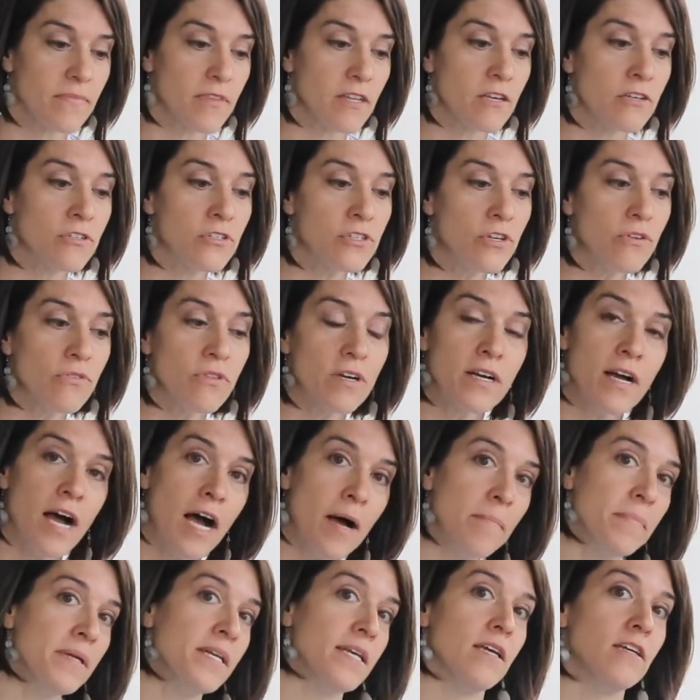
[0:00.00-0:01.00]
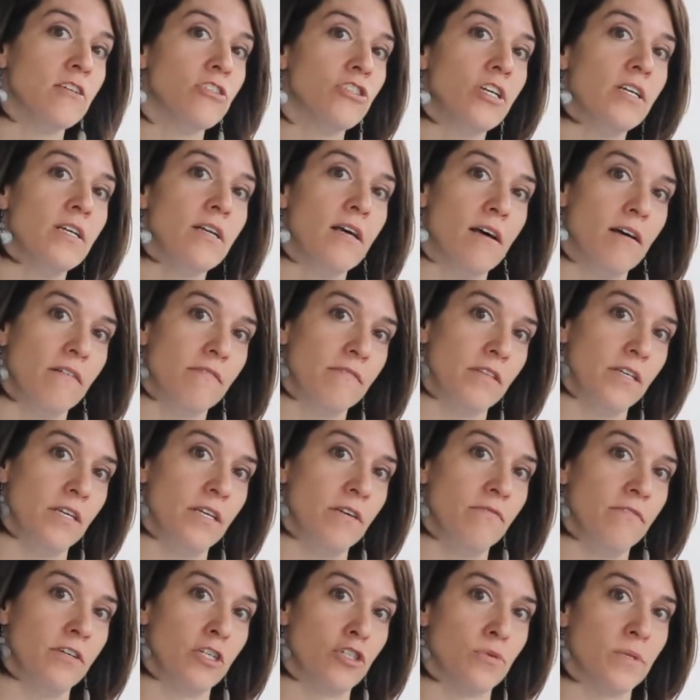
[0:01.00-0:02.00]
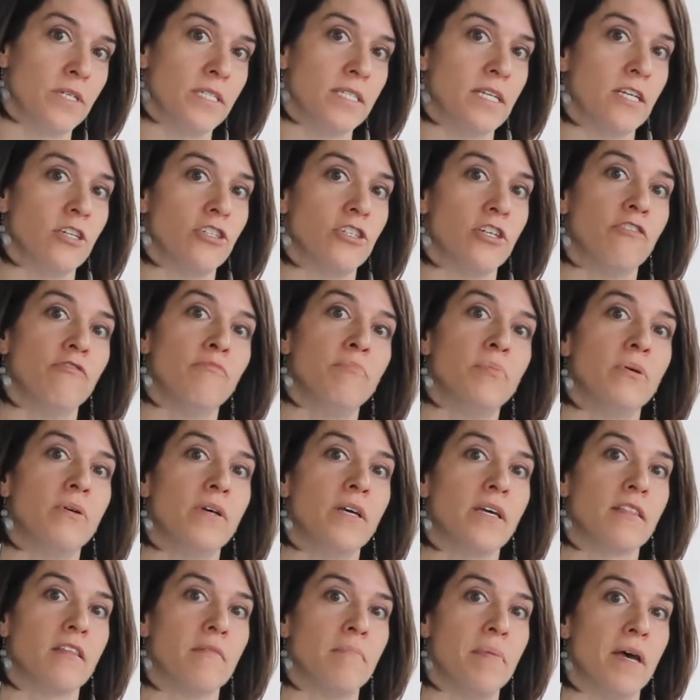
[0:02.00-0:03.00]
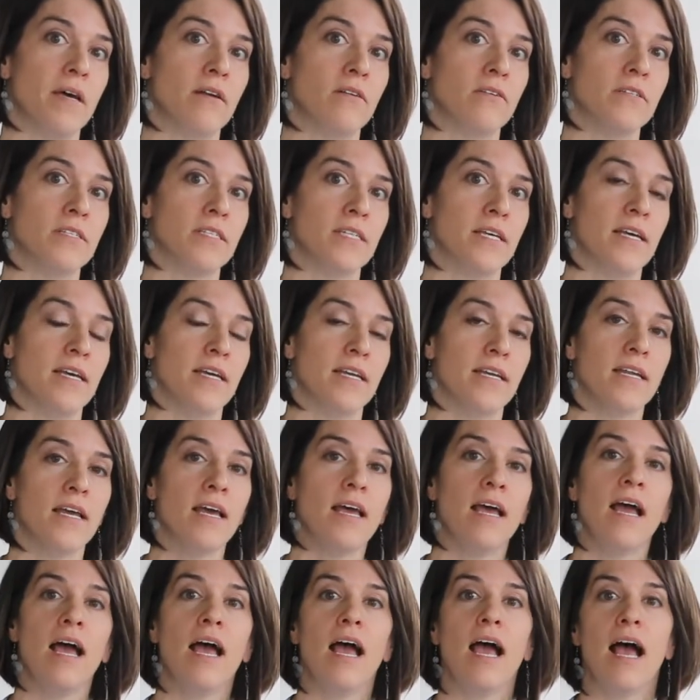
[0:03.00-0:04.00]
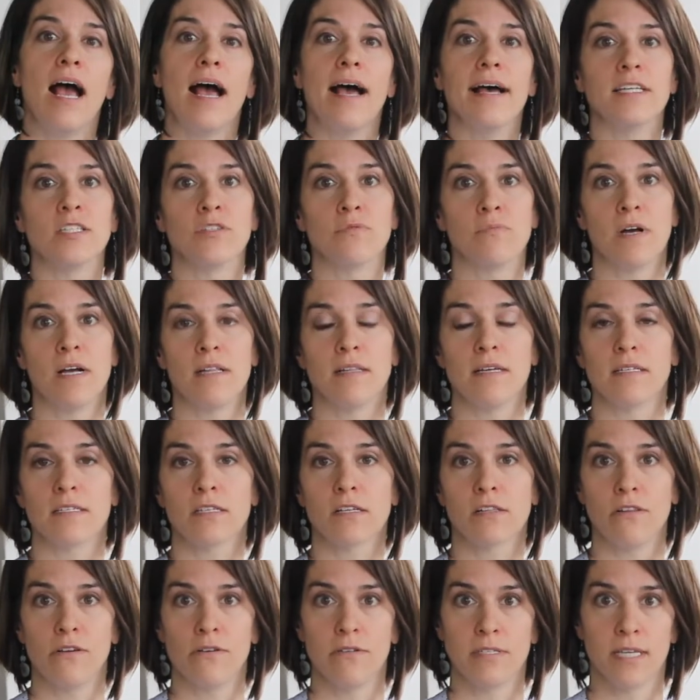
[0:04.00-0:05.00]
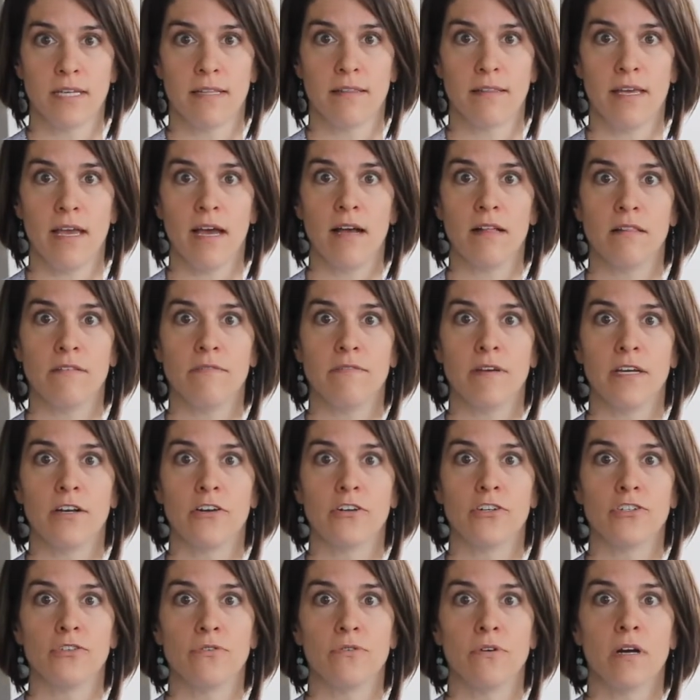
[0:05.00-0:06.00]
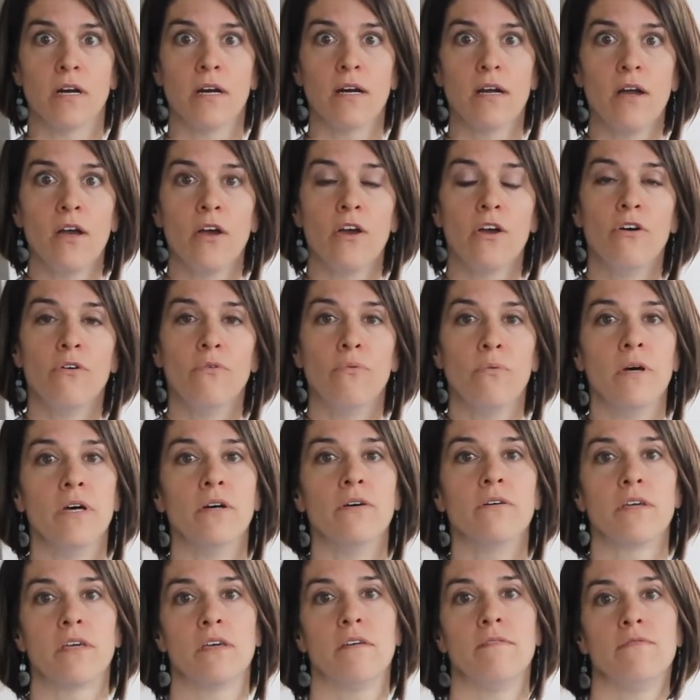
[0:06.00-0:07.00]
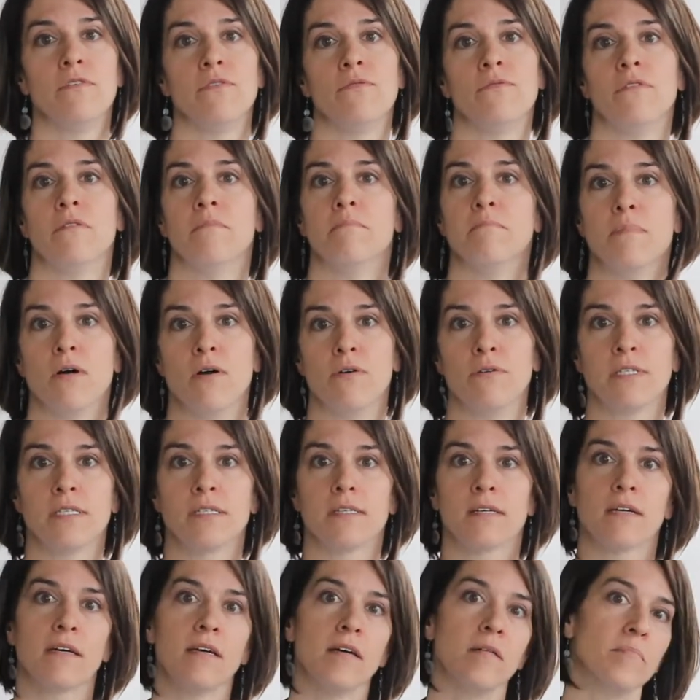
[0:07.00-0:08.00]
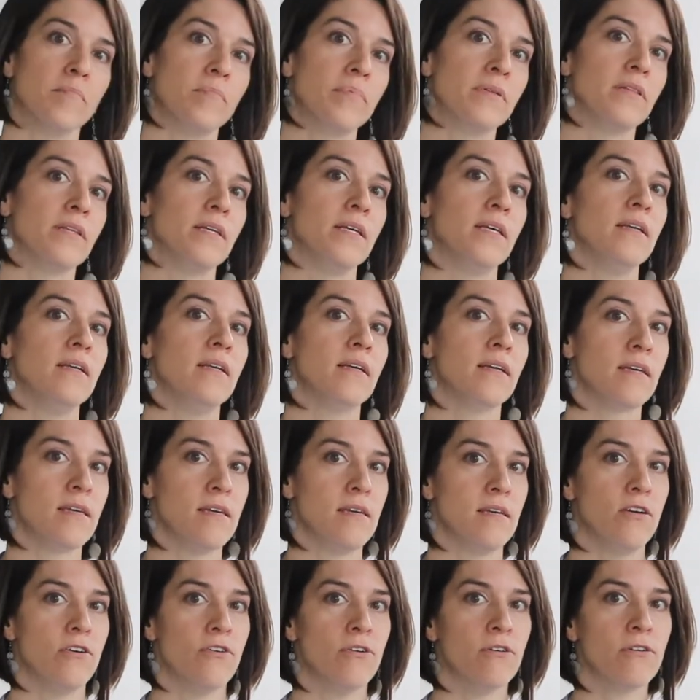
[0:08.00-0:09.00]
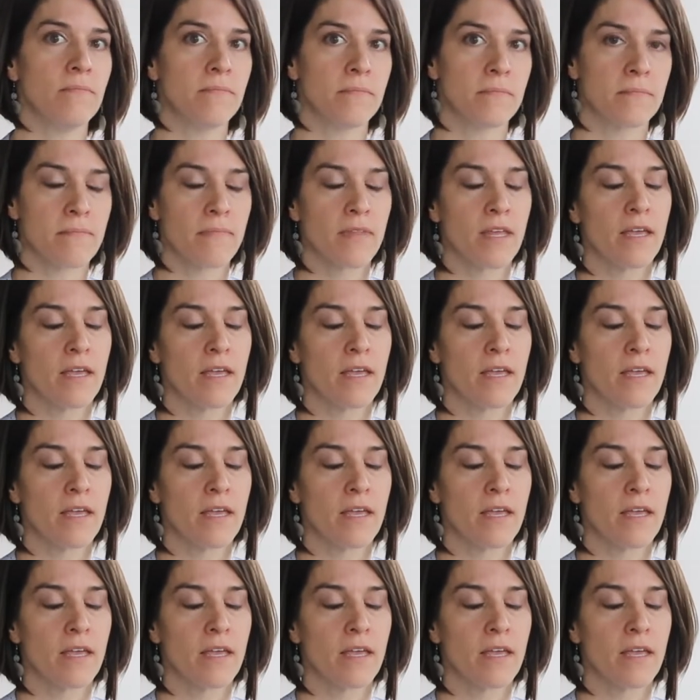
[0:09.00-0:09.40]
So the combination of the visualization of pulling the petals in as well as closing the elevator door will give you the most complete Kegel.